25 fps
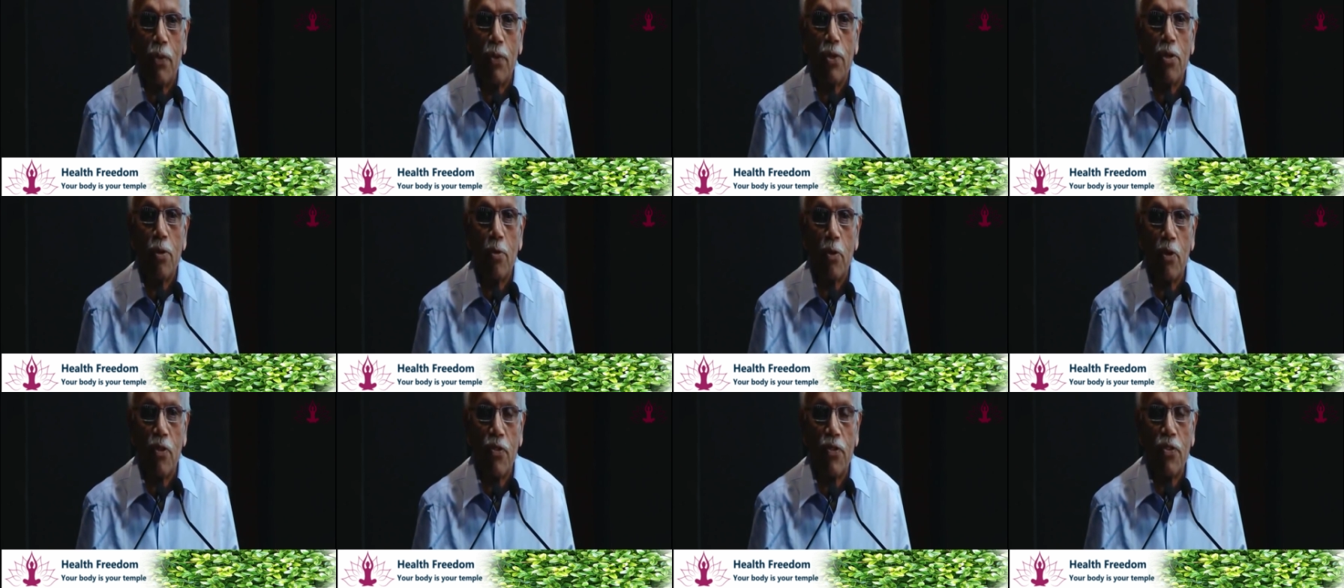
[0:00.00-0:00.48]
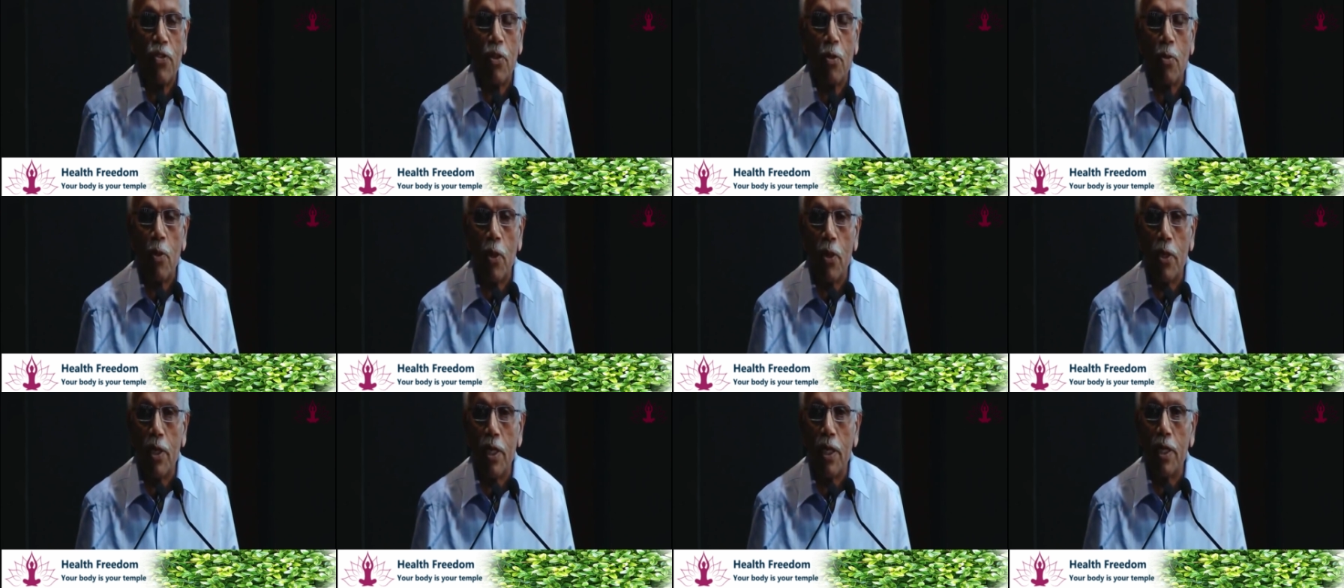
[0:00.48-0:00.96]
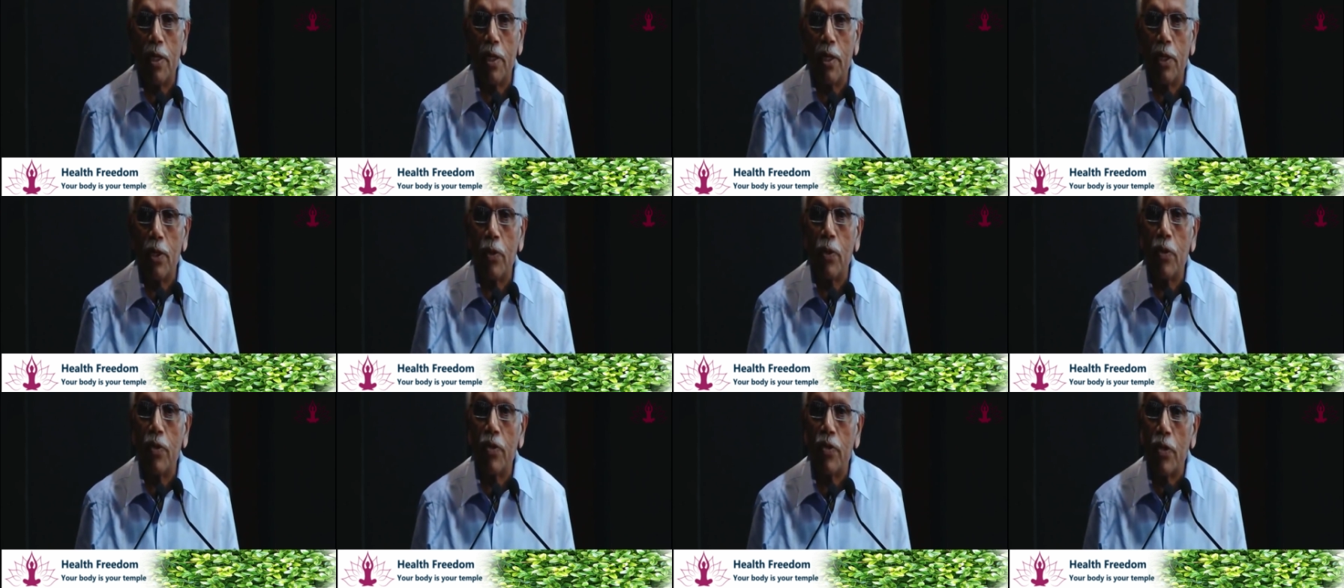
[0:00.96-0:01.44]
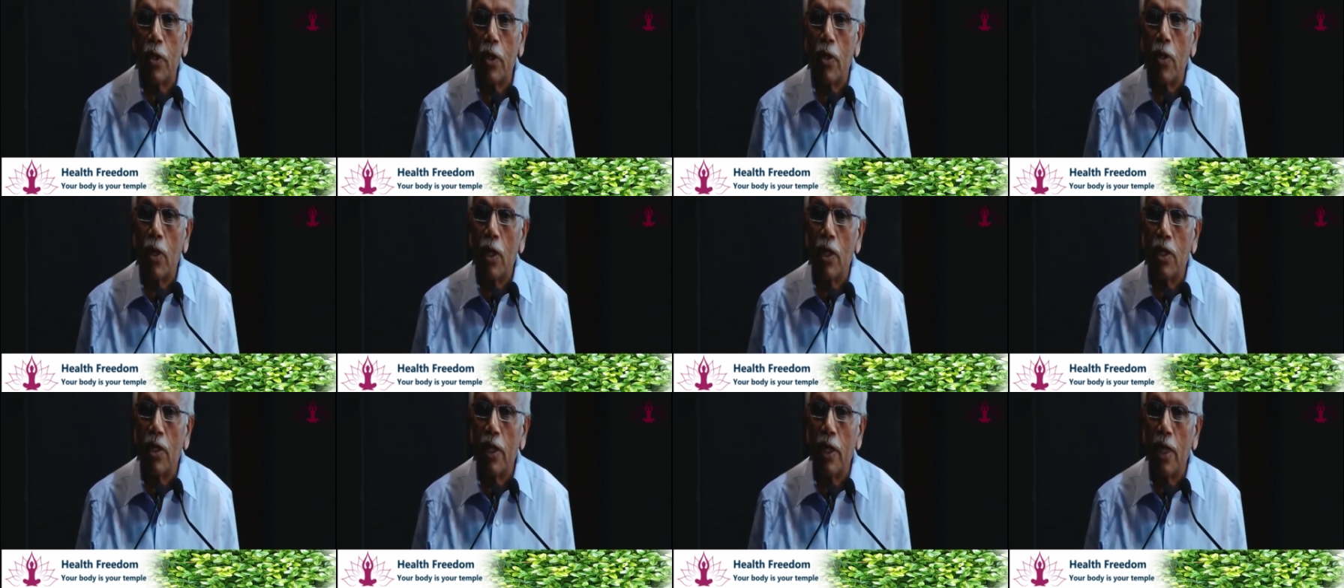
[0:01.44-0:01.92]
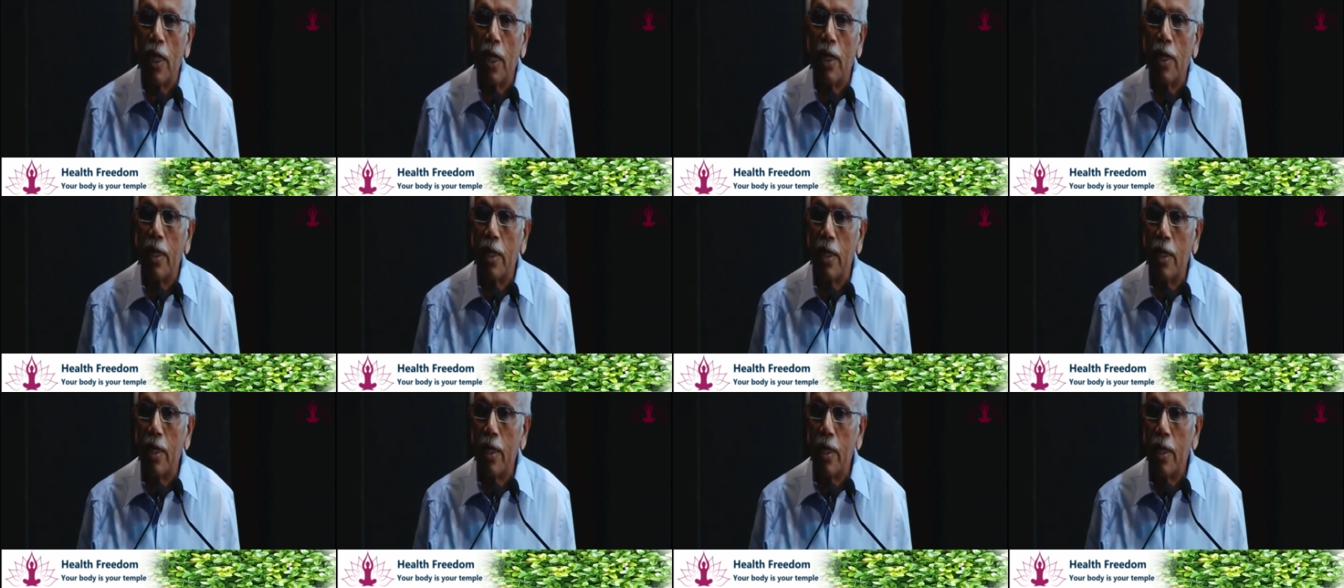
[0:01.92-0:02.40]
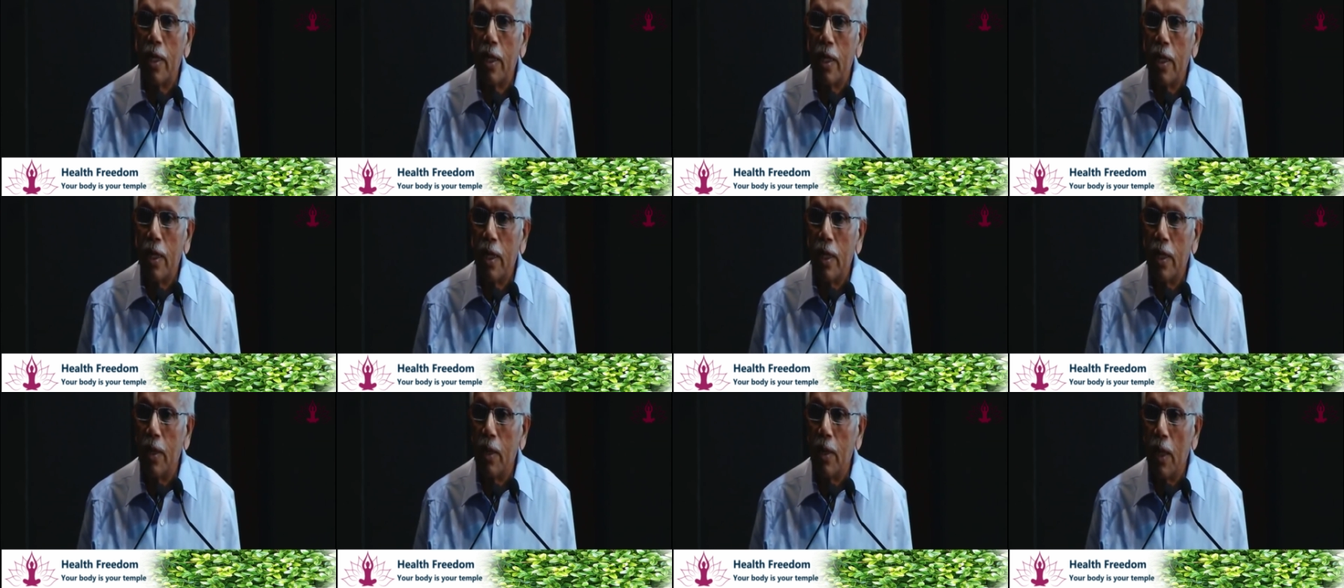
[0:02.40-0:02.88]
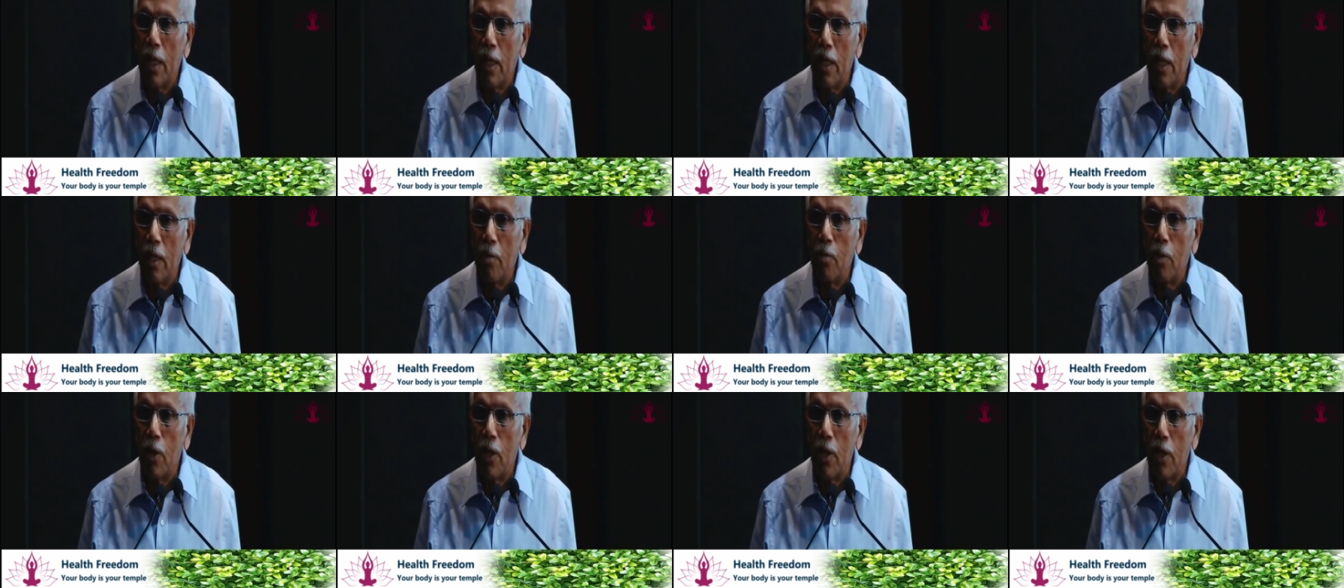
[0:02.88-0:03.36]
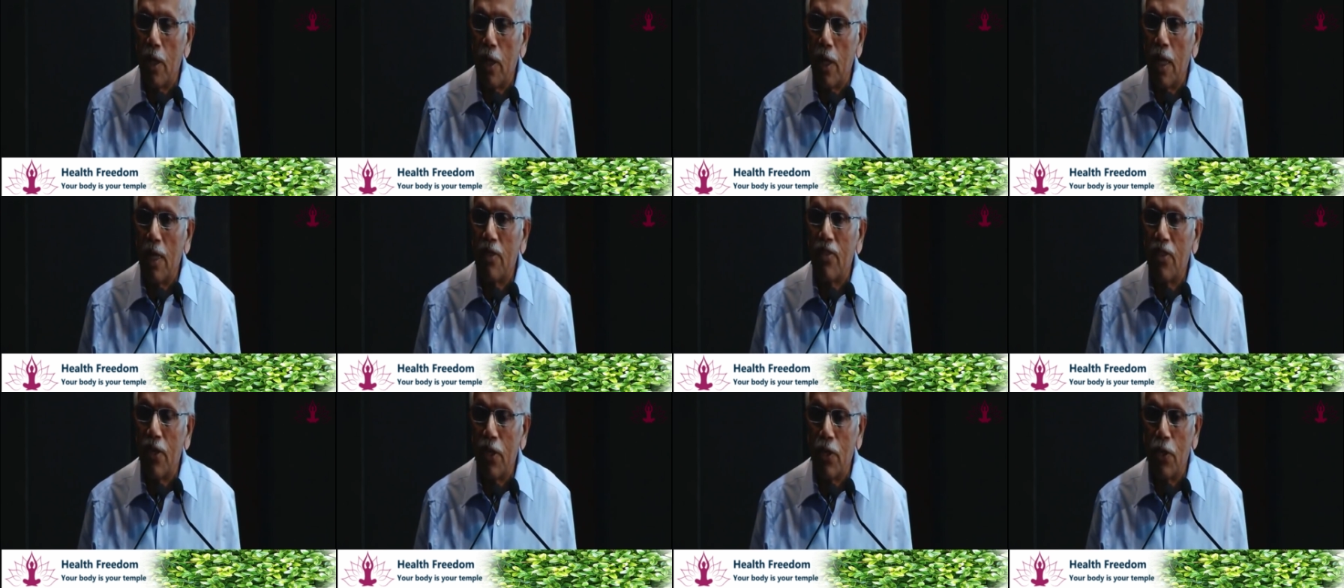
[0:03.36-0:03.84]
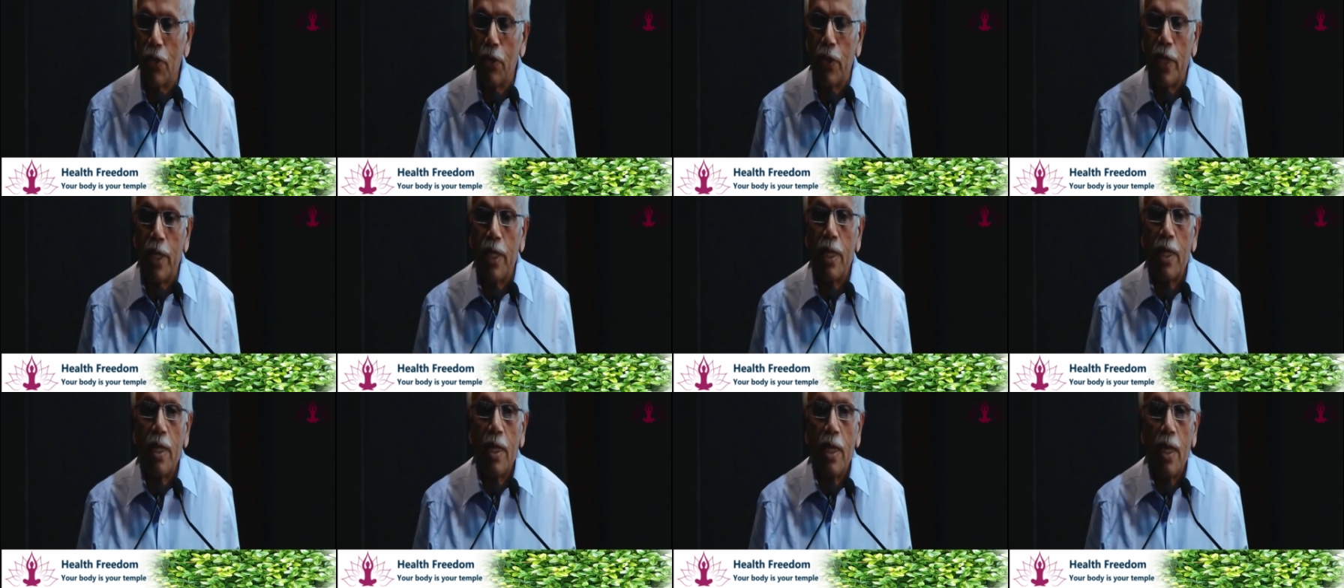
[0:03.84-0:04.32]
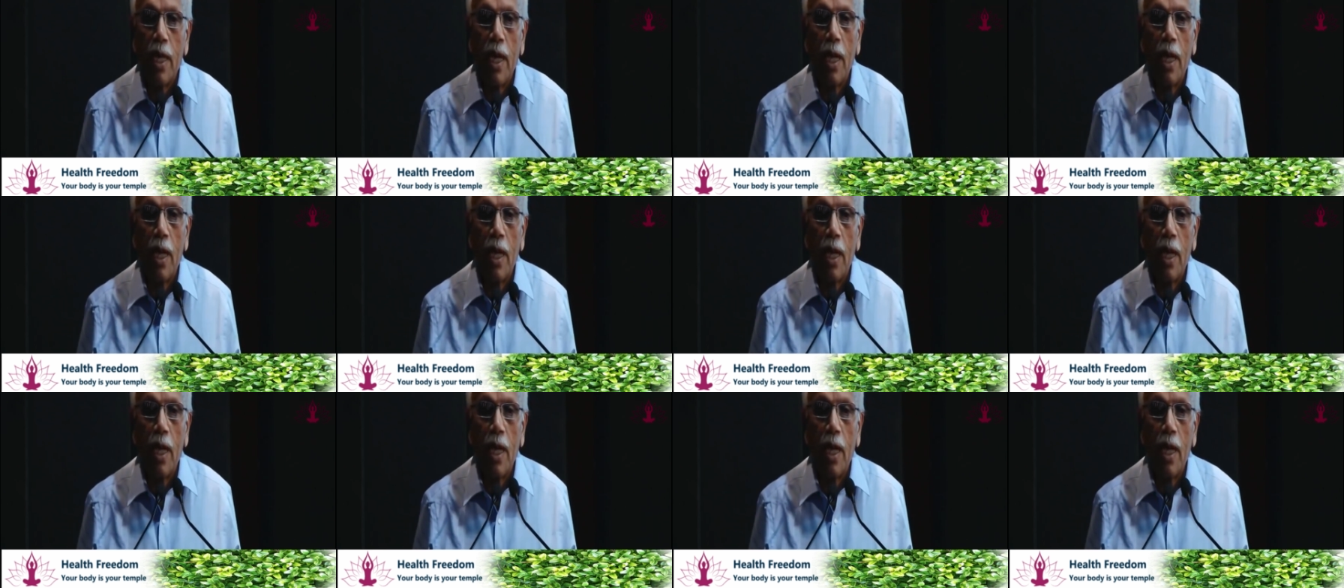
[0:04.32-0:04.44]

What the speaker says: who was a professor of botany in the University College in London in the early part of the last century.